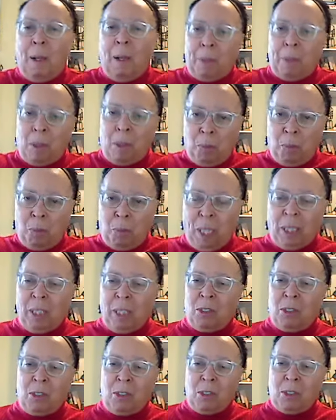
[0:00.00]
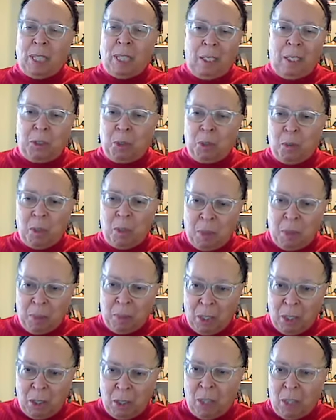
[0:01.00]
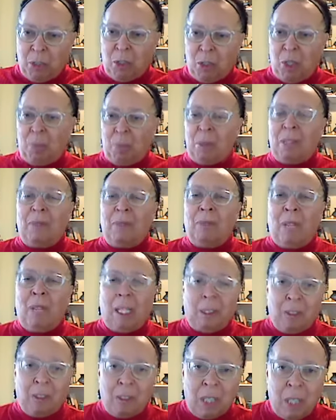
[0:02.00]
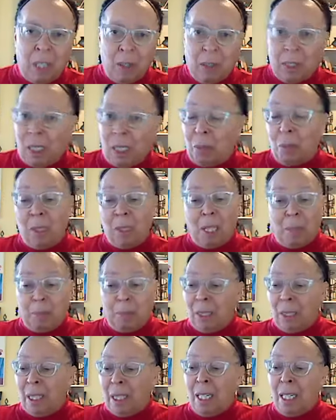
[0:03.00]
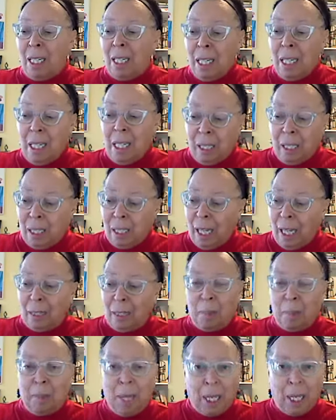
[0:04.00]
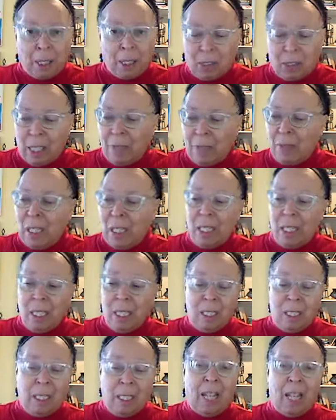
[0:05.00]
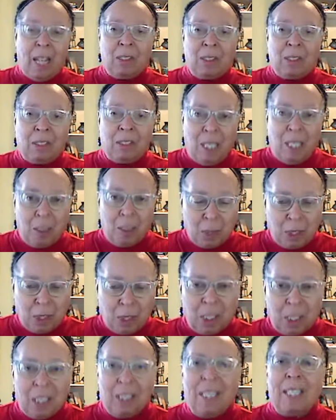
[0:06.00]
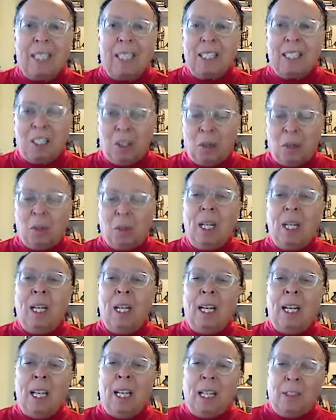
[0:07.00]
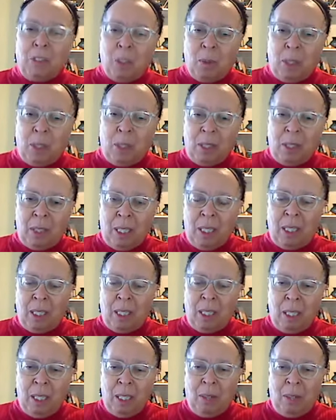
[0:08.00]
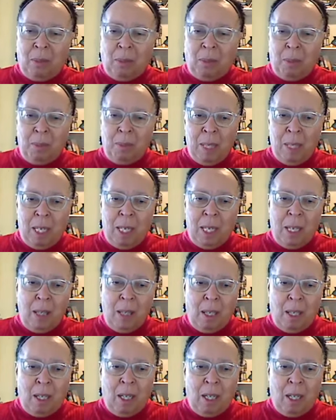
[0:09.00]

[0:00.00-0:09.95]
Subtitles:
this is altruism. They just should be volunteering. And we're like, but they need to take the bus and they need to have a sandwich and they, you know. And so I think for me,